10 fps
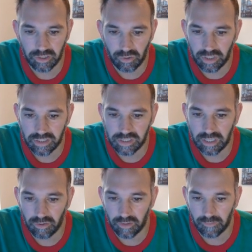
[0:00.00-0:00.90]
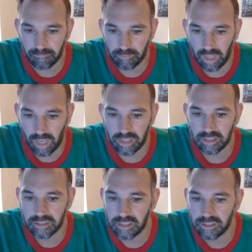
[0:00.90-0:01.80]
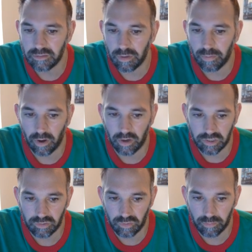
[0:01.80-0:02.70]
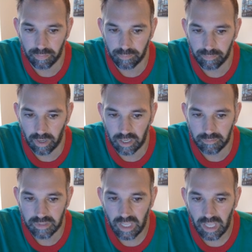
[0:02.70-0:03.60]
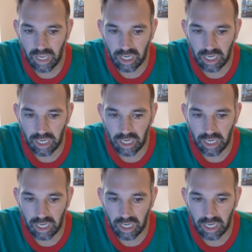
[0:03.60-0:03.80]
You need to tell them, hey, this needs to be partially repiped